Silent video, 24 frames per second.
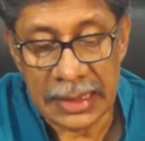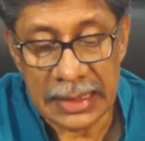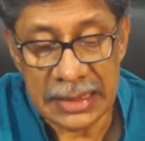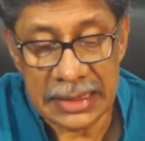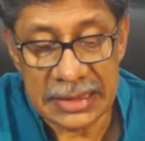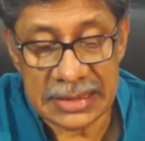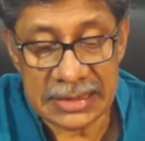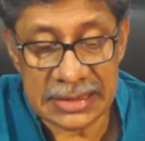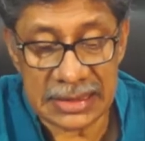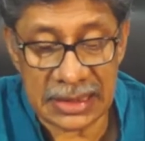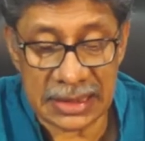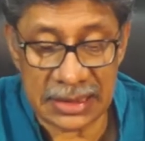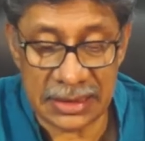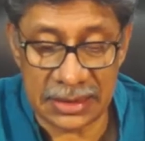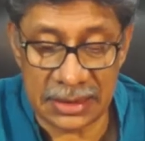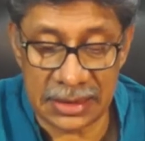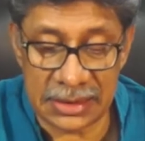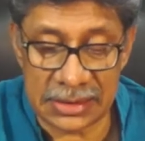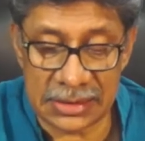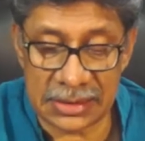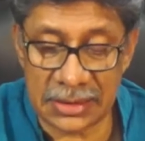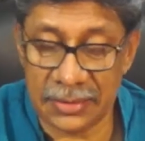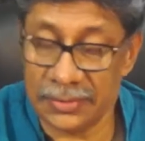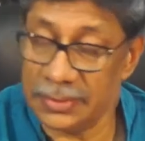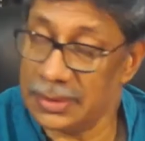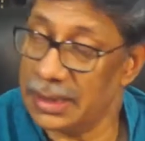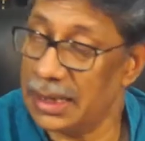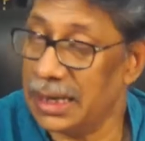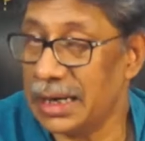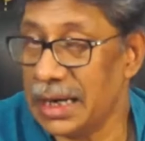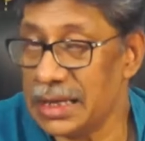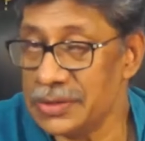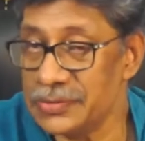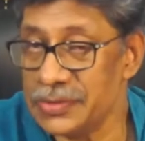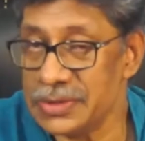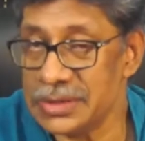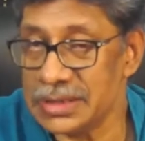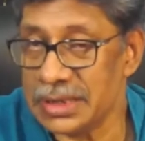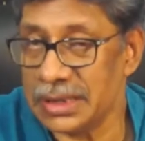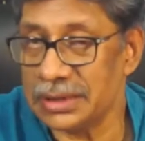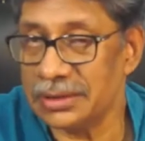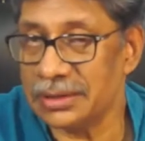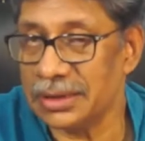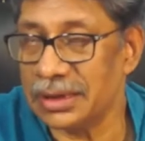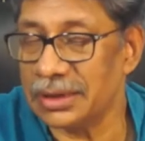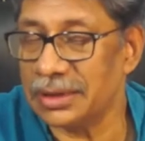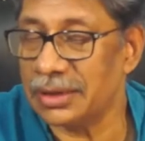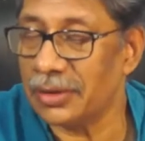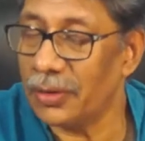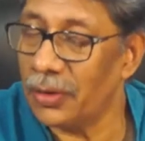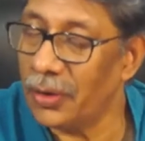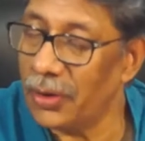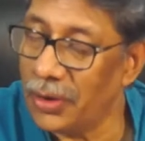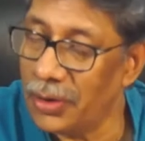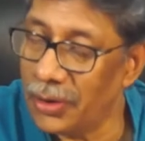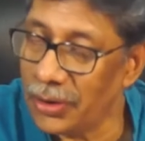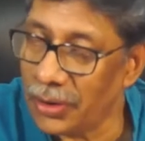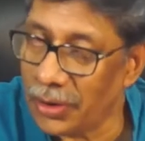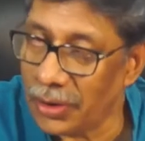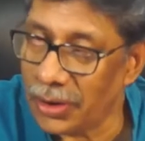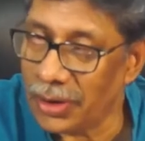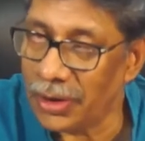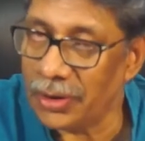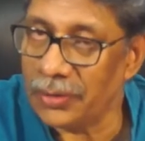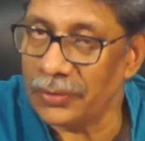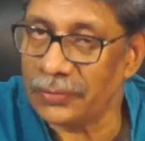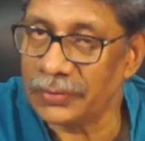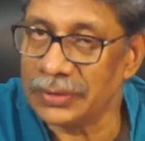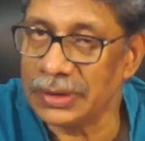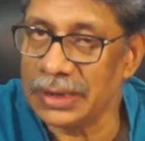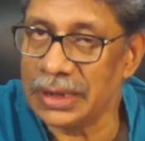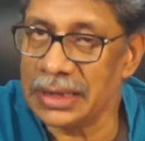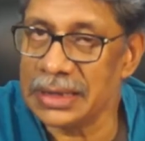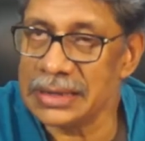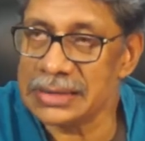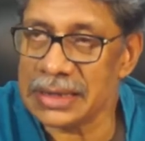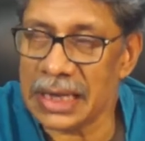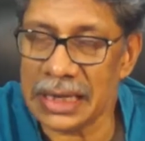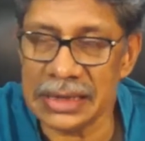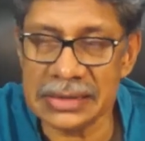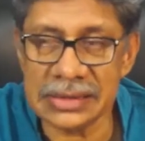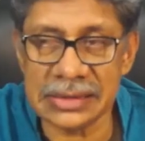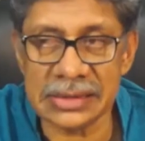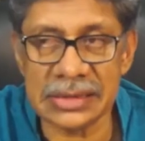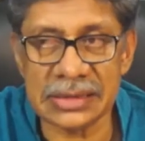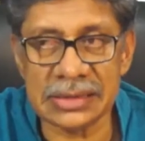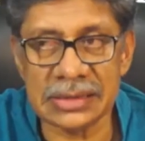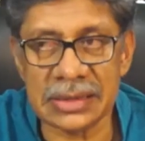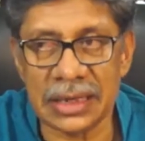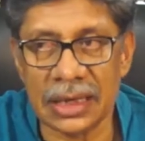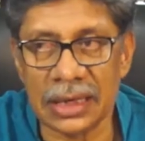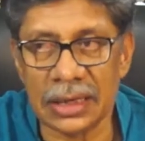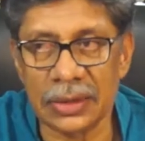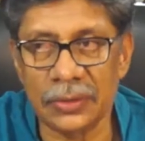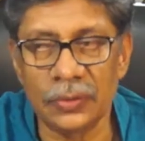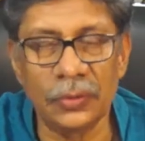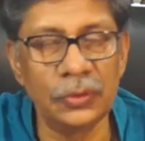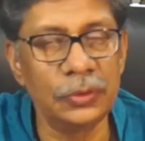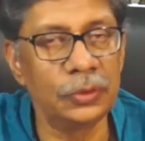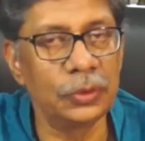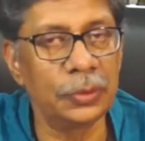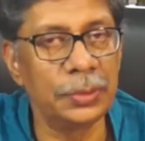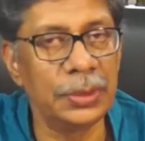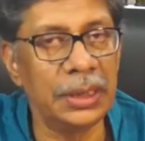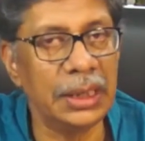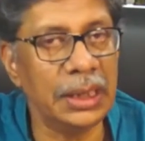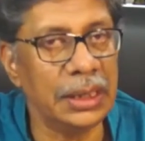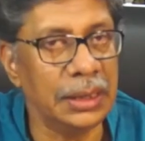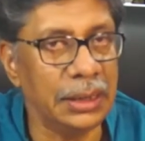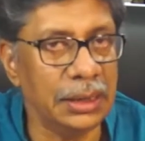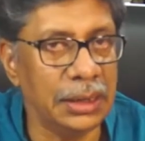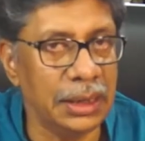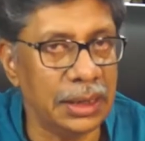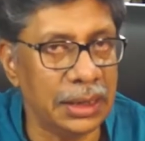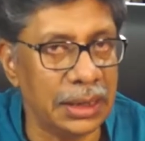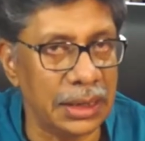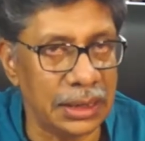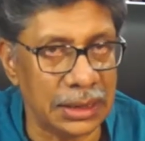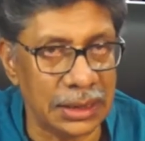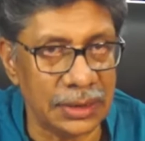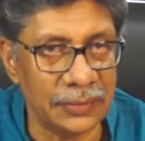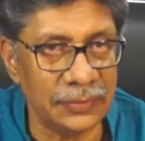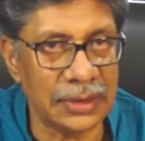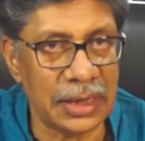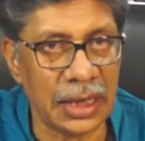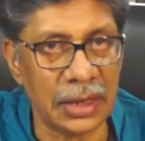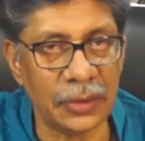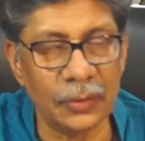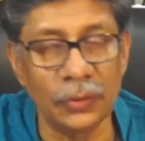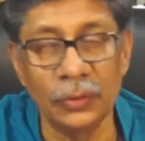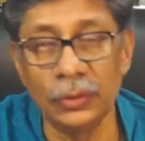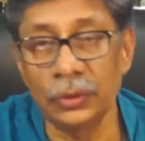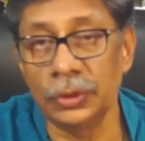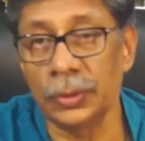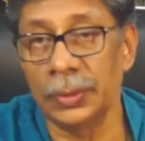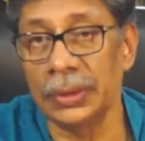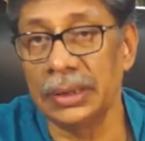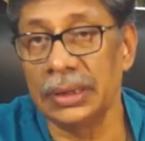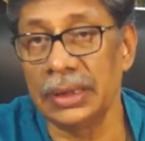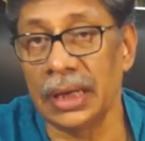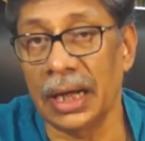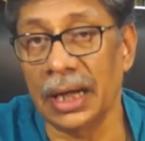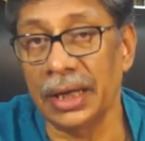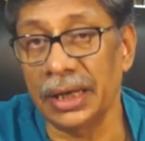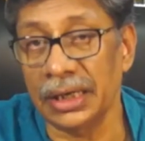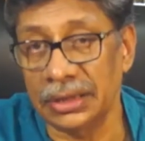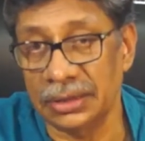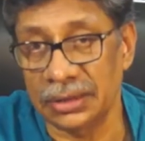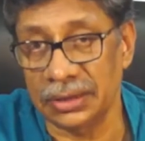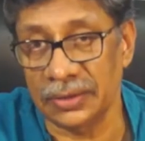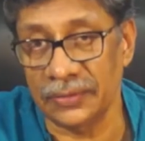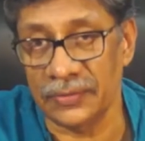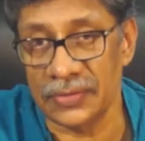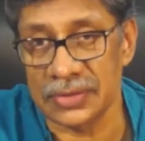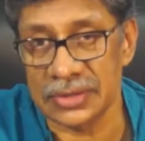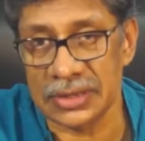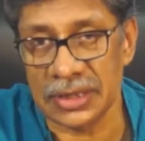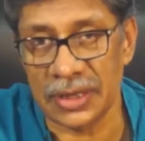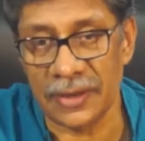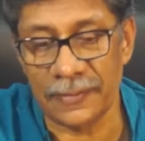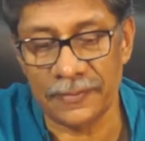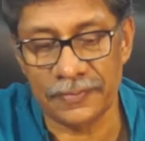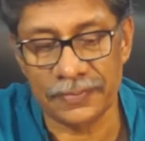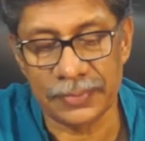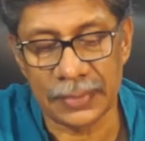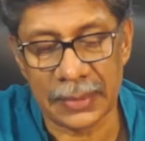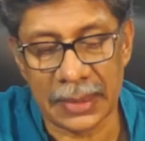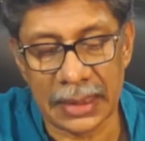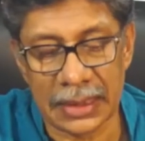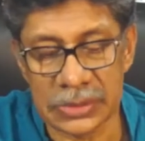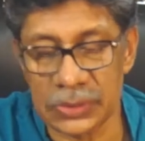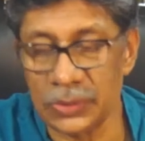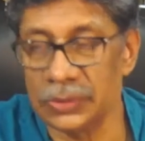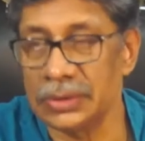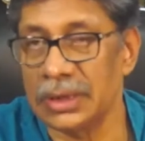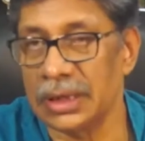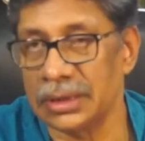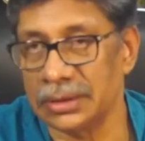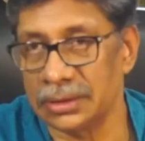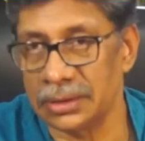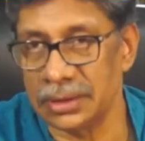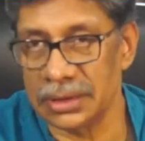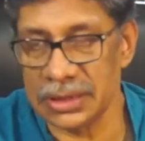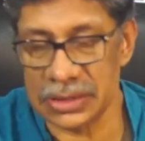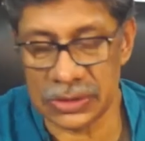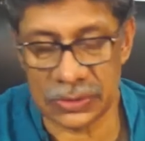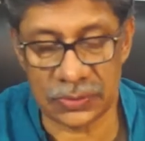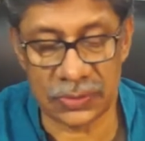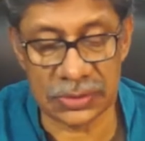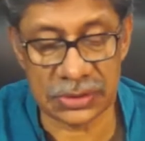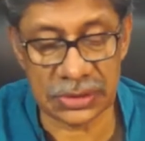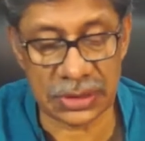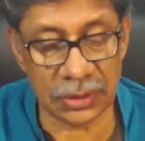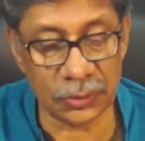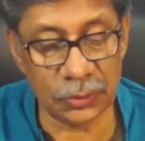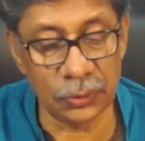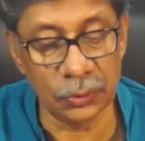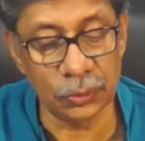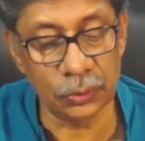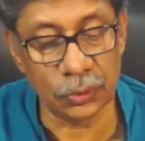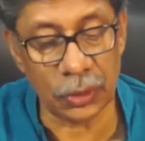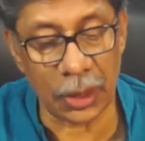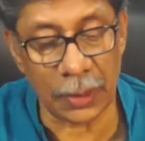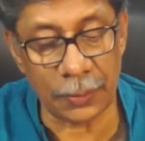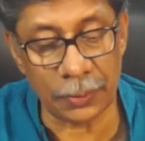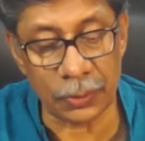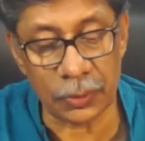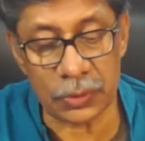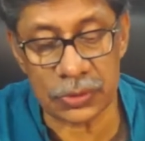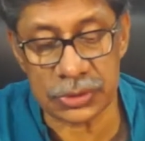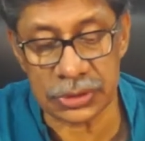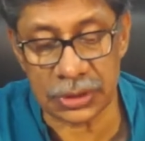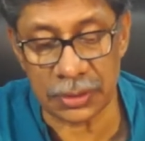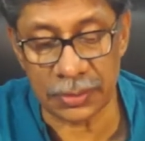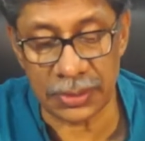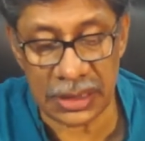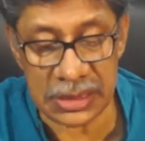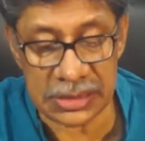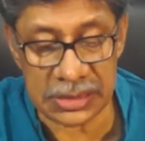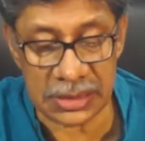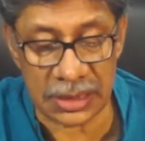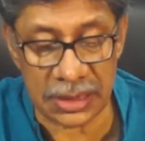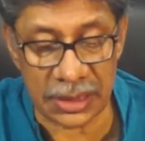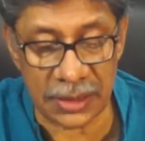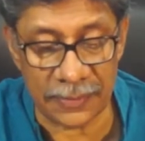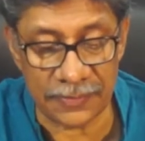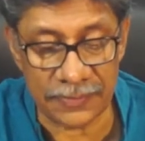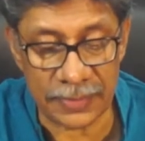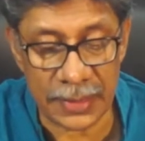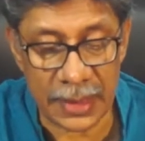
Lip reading: Second is, and as we said, that all of these answers are going to be indicative, they are going to be directives, so that the students can go to approach them easily.